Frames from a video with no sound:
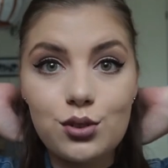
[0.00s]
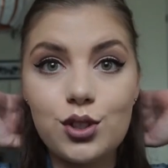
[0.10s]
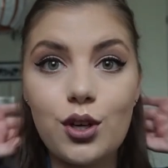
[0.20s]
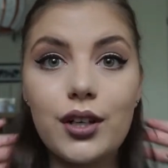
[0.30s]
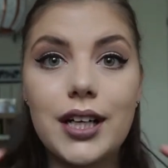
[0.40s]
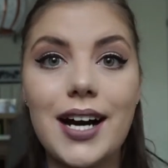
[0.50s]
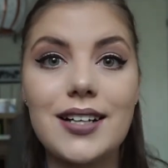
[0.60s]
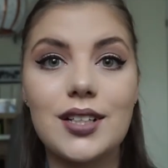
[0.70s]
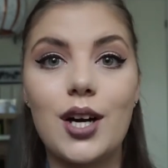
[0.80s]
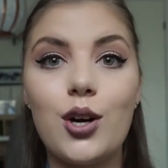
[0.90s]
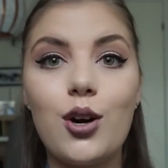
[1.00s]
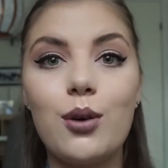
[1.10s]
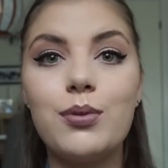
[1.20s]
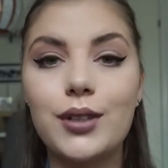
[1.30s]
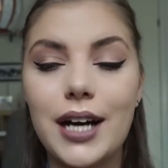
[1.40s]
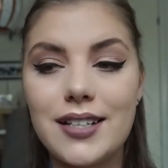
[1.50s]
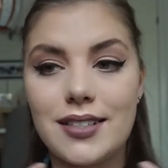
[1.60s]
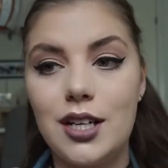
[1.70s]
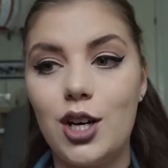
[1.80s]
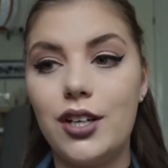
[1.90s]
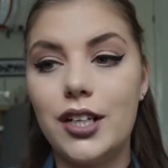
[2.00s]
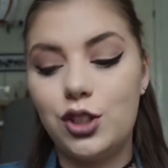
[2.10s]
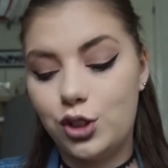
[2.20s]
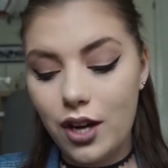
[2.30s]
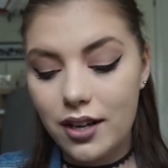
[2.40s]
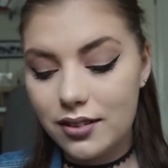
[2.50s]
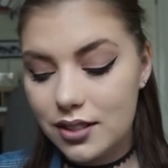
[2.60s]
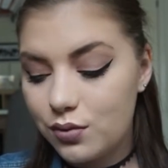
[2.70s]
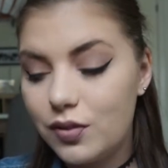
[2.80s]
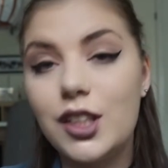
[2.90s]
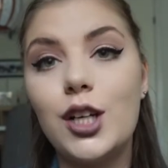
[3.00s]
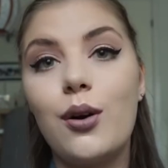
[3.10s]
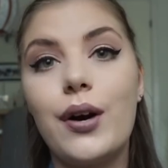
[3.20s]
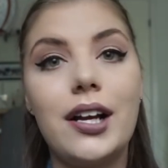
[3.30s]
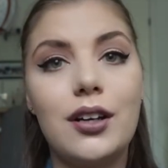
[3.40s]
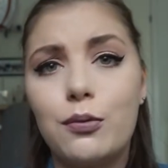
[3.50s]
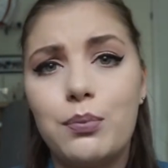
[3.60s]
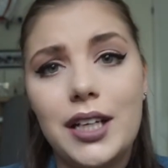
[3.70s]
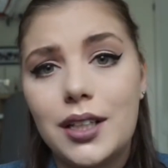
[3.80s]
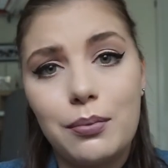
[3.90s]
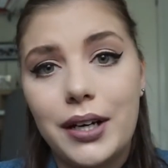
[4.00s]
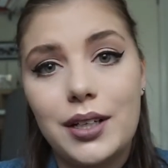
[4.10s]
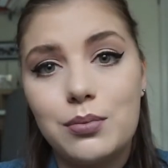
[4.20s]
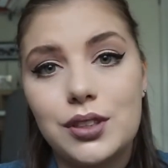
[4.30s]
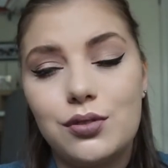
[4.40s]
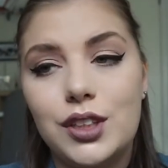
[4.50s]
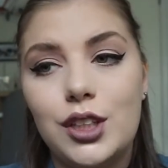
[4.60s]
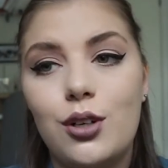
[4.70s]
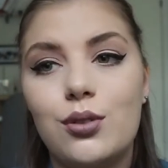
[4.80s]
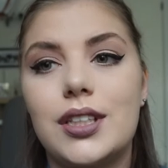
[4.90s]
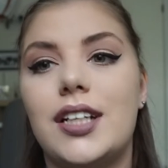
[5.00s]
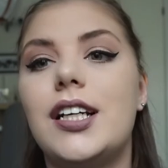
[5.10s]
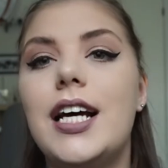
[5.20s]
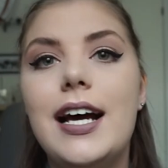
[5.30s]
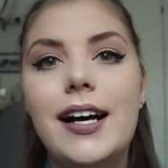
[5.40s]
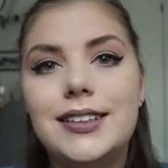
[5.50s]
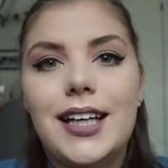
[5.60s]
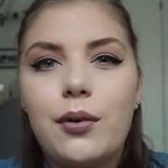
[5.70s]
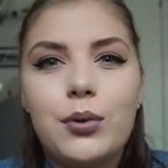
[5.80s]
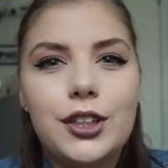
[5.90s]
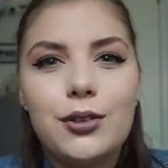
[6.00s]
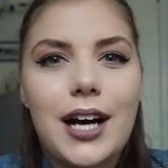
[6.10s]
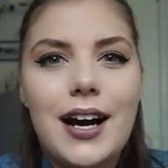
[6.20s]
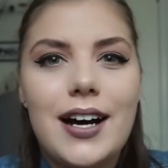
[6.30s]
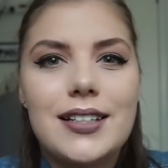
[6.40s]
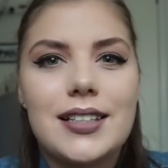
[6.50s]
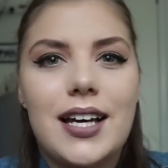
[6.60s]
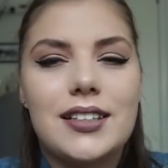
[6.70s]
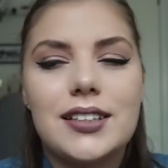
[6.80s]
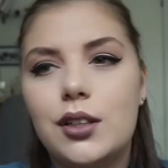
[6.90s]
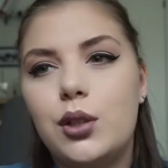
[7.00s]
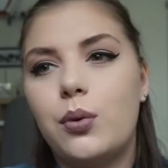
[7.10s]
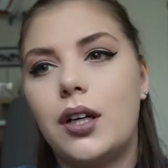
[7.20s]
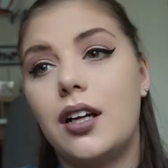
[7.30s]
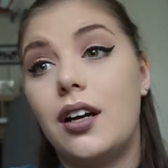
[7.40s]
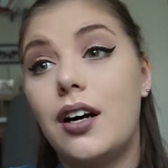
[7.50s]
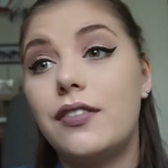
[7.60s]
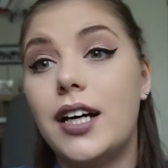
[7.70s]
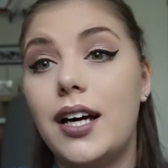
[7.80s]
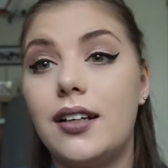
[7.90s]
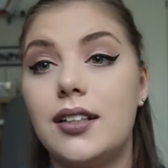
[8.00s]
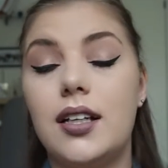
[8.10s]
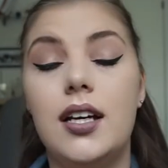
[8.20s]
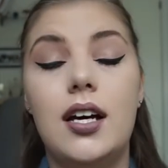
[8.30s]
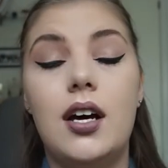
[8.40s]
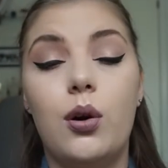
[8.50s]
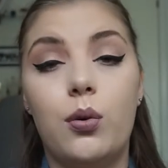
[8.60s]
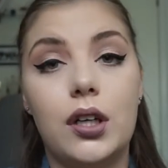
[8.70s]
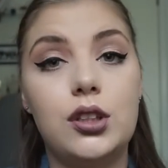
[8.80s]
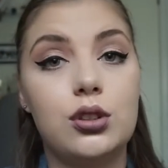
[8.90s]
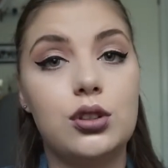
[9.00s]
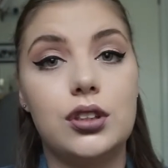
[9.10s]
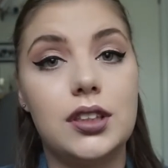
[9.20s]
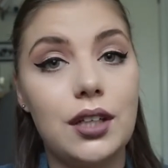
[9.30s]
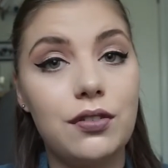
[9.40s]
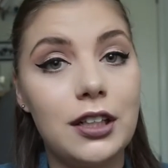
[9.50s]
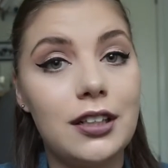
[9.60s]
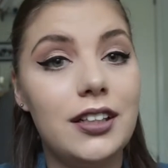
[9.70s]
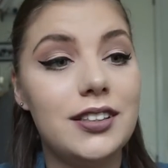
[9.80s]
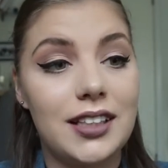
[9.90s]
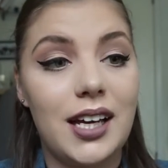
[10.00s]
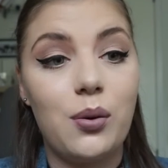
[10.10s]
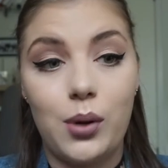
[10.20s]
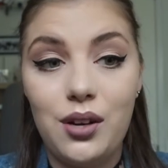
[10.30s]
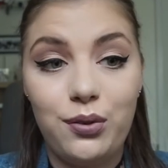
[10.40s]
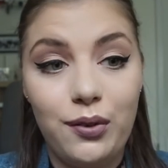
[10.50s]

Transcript: to show you guys. I hope you guys enjoyed this video. I love making my empties videos and chat with you guys and tell you what I love and what you should definitely stay away